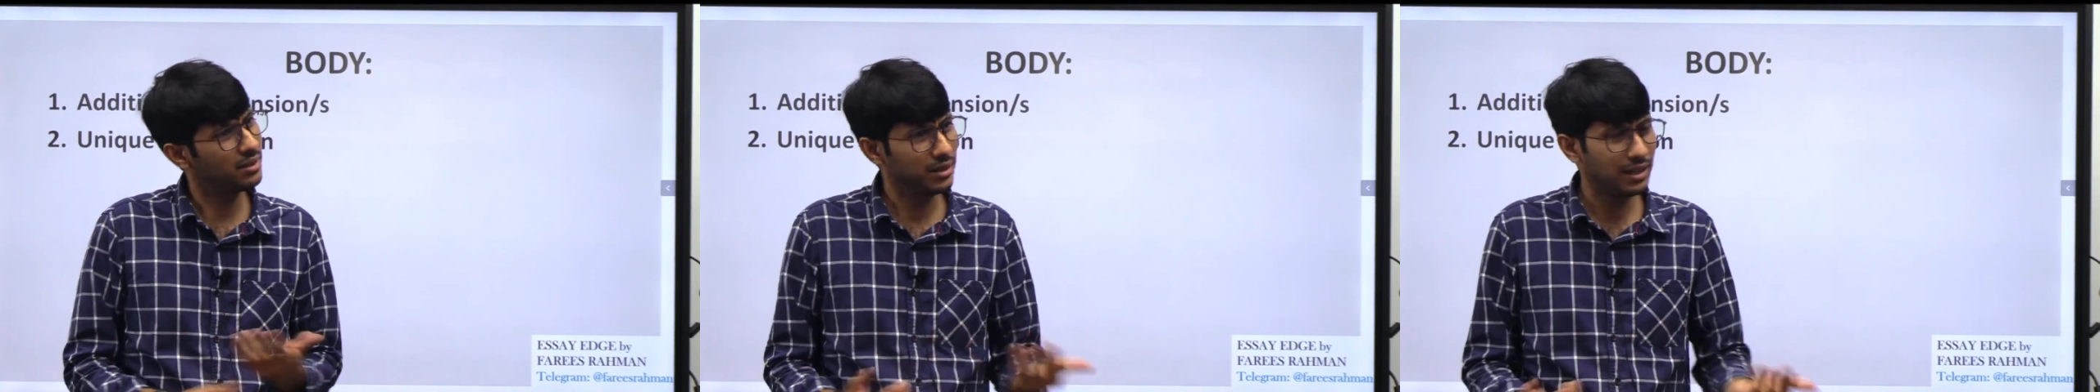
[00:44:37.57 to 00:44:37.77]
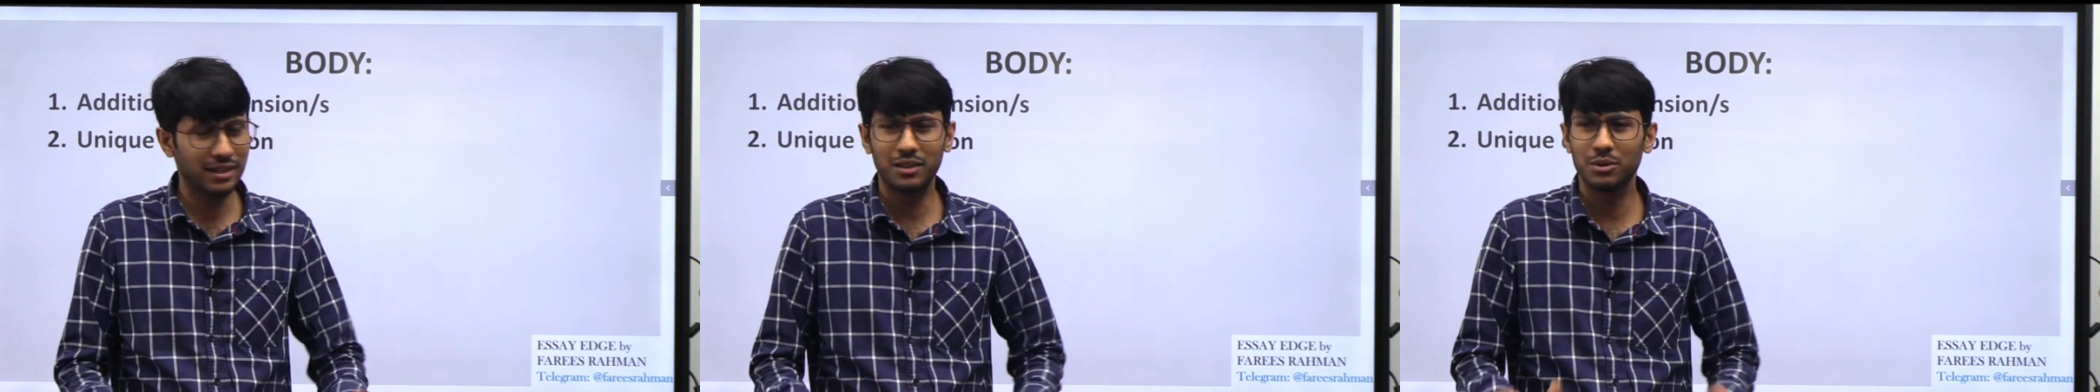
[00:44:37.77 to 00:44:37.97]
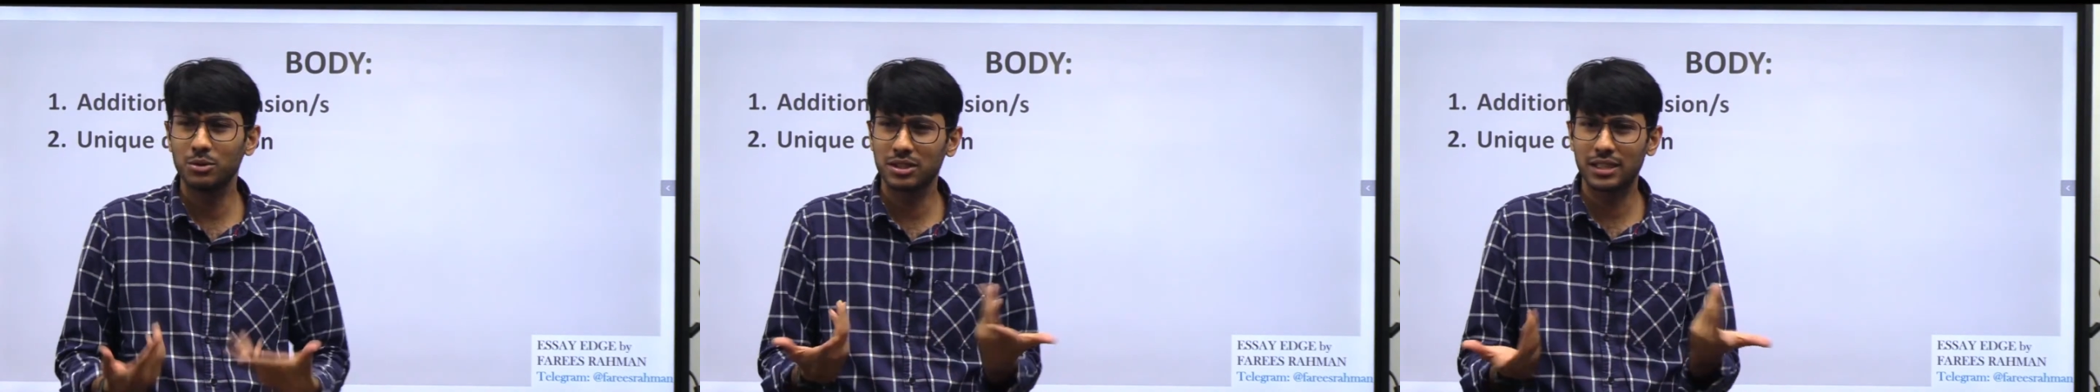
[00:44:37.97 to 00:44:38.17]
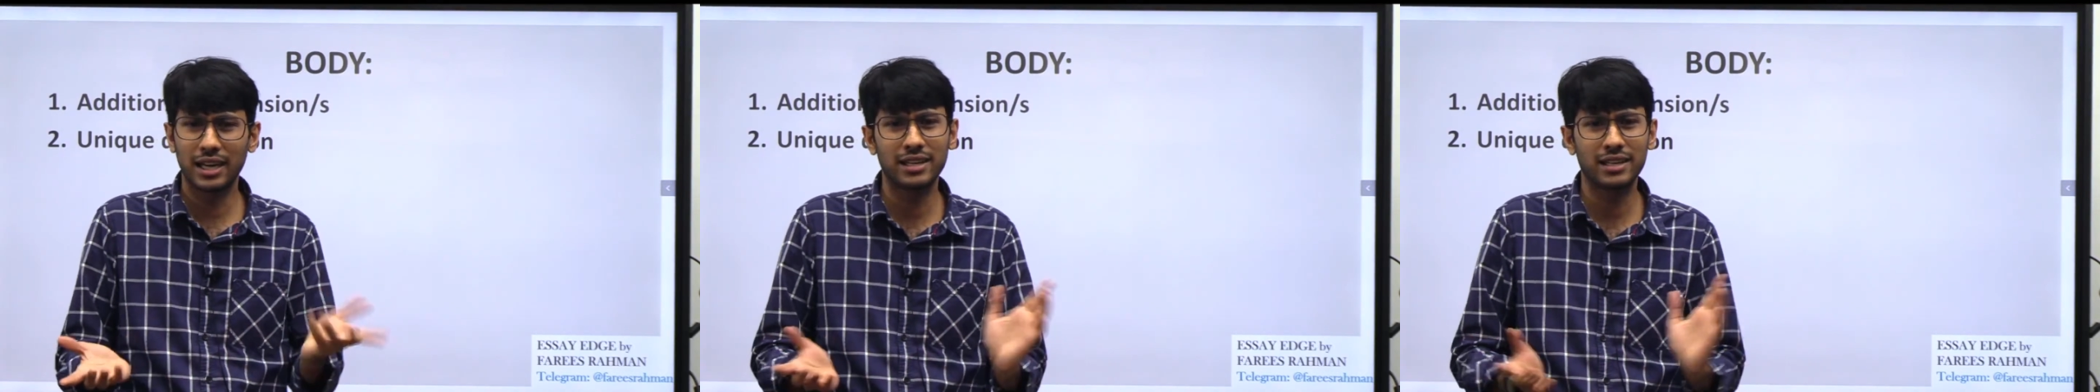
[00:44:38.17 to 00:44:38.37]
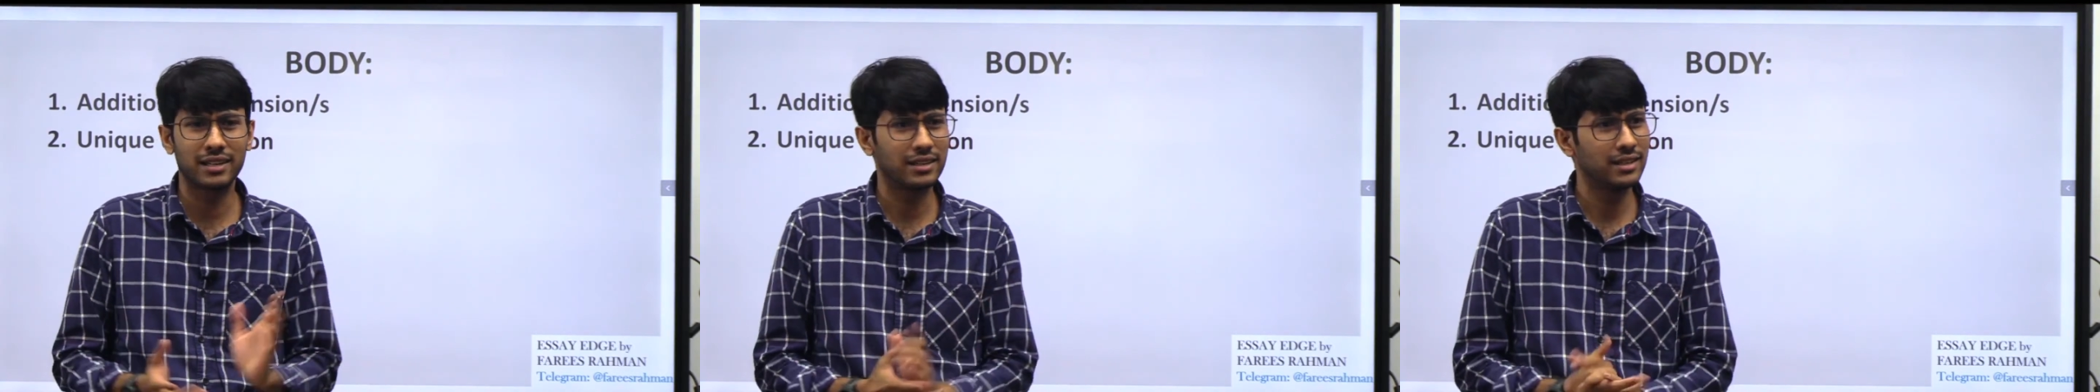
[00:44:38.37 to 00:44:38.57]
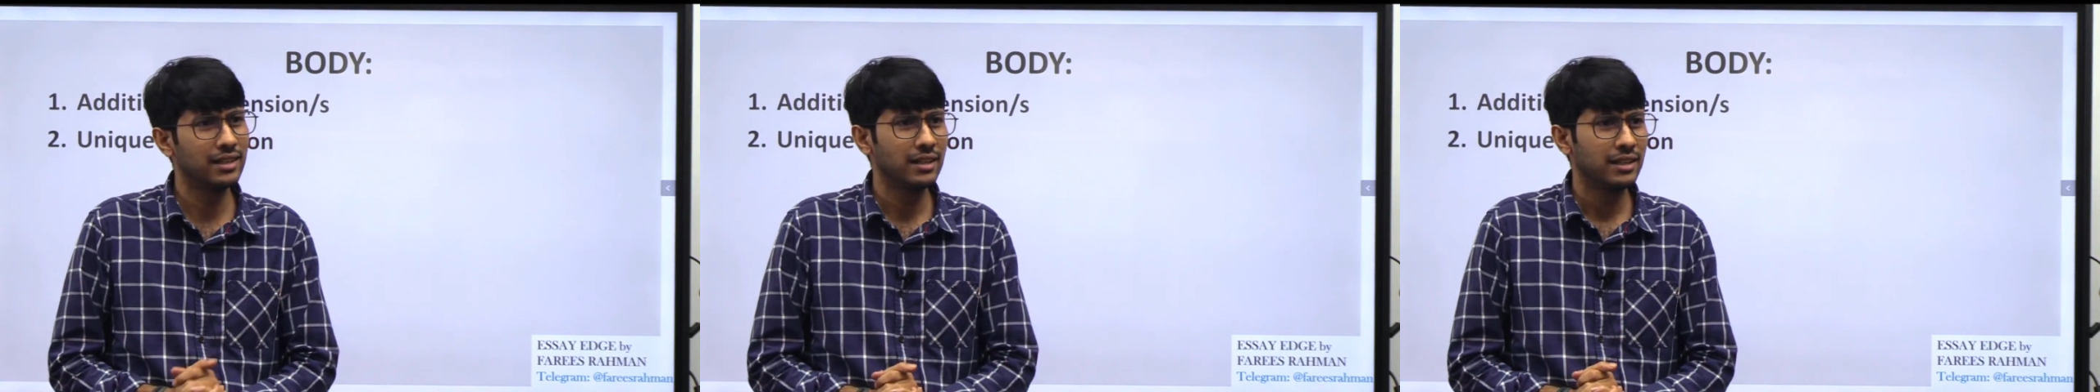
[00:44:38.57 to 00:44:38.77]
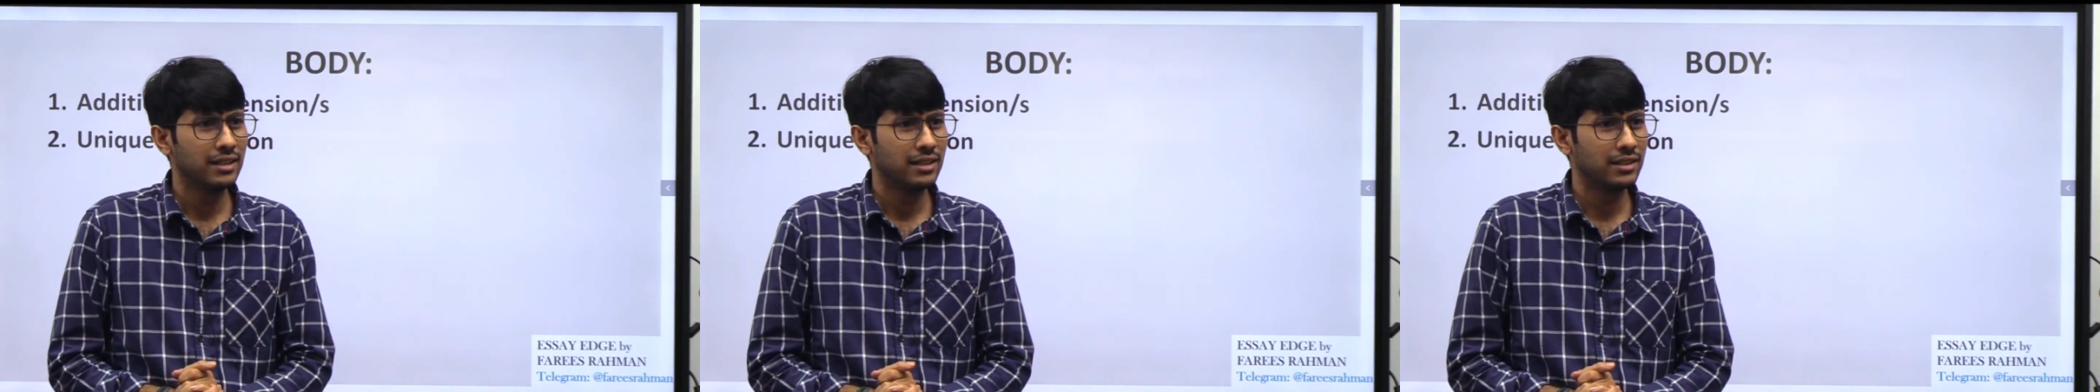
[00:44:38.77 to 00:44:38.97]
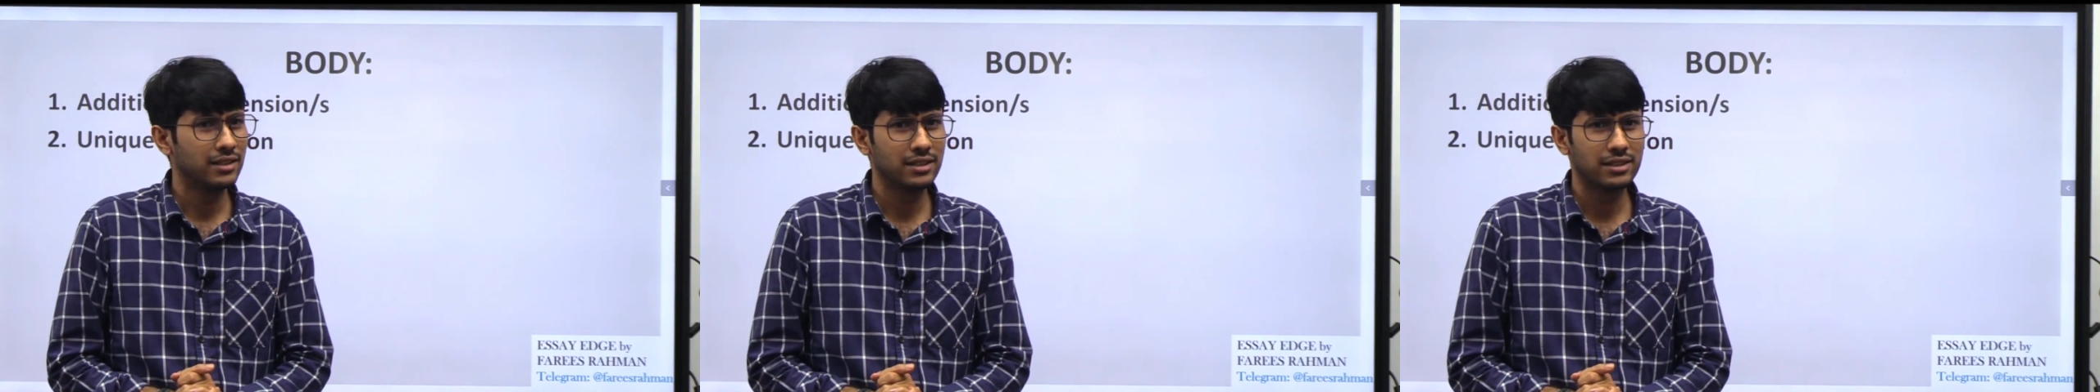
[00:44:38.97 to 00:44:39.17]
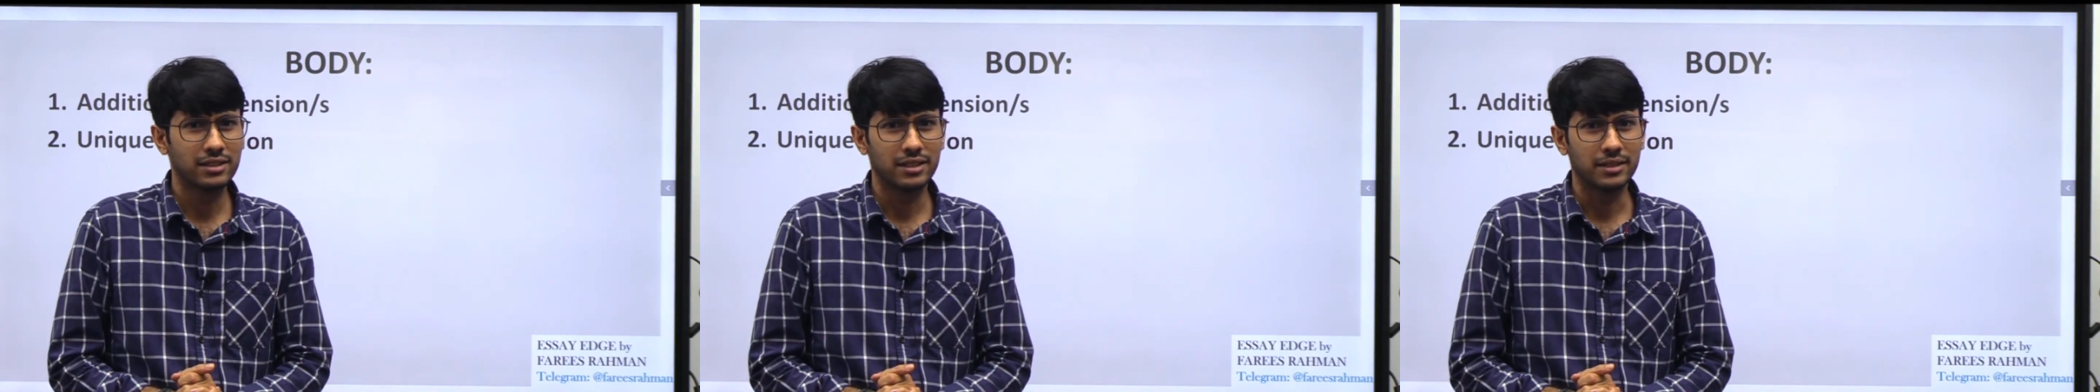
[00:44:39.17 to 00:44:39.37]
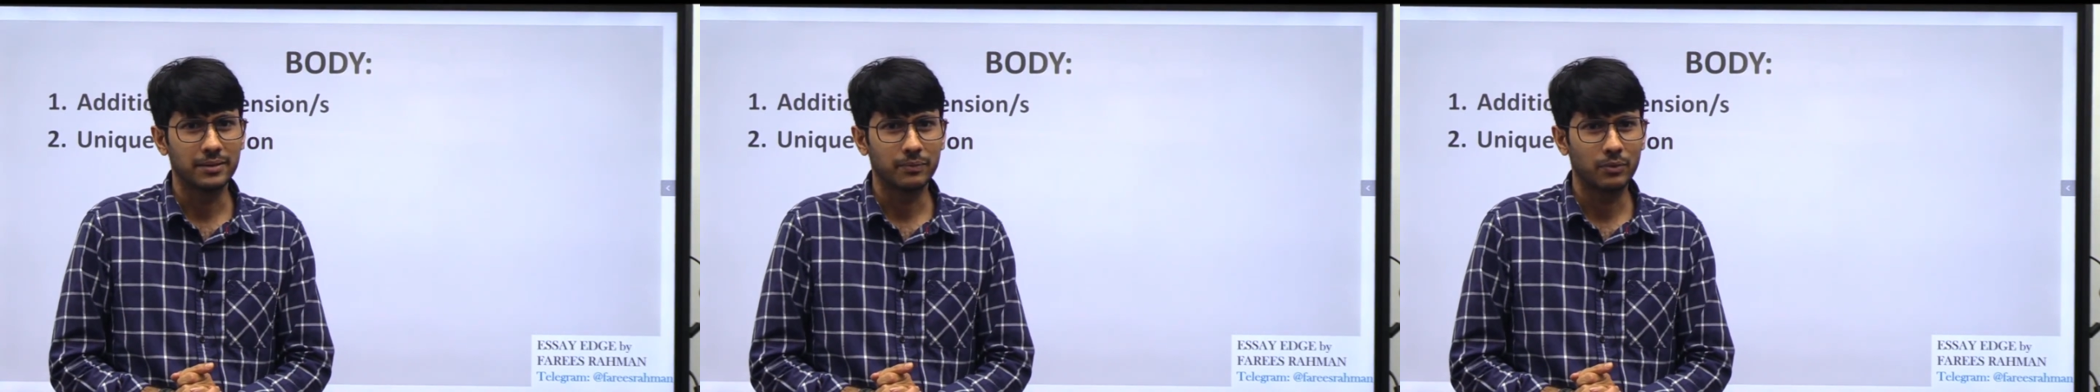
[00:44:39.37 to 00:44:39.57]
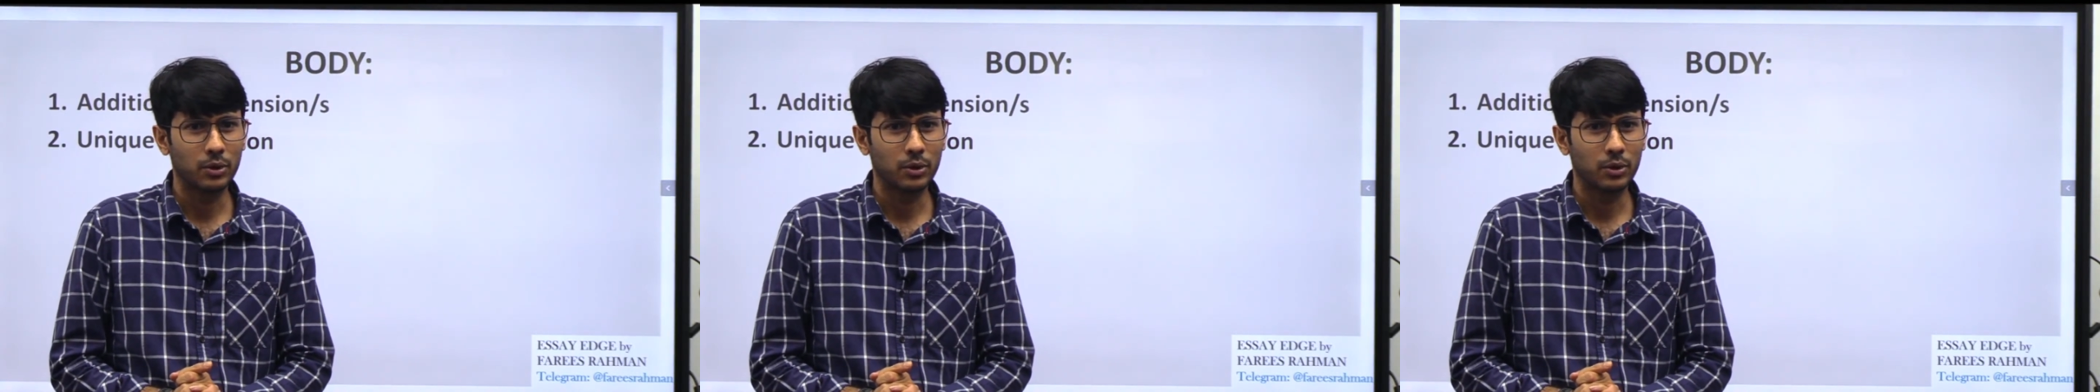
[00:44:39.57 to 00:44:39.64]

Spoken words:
and you start this thing.